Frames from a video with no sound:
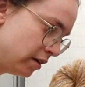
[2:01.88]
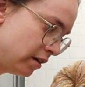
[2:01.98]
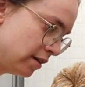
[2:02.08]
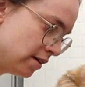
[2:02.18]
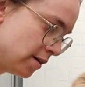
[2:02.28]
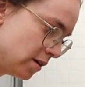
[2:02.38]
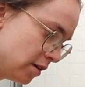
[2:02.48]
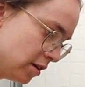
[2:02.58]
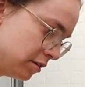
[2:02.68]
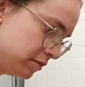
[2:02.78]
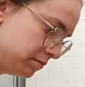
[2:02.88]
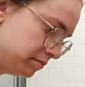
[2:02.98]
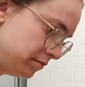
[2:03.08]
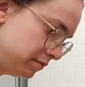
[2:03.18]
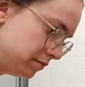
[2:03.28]

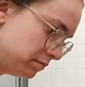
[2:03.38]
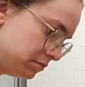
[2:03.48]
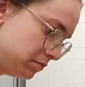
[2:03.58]
No one is speaking in this clip.